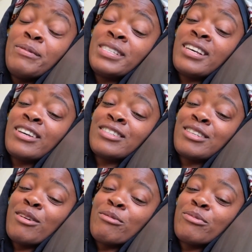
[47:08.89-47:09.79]
Let me tell
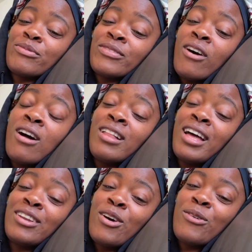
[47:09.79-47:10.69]
you something.
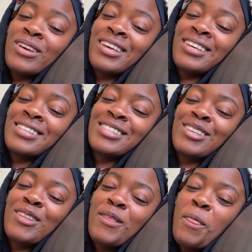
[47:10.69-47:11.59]
All I know
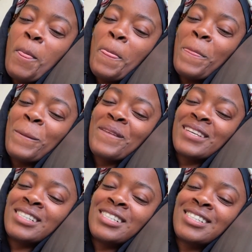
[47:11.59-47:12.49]
is,
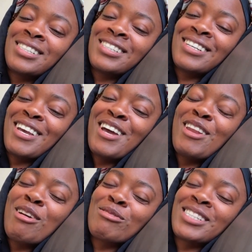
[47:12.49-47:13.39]

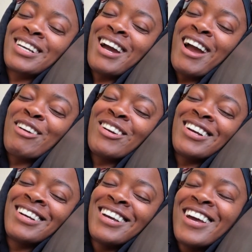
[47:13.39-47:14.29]
shut up,
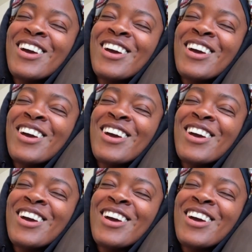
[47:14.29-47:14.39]
Shakira.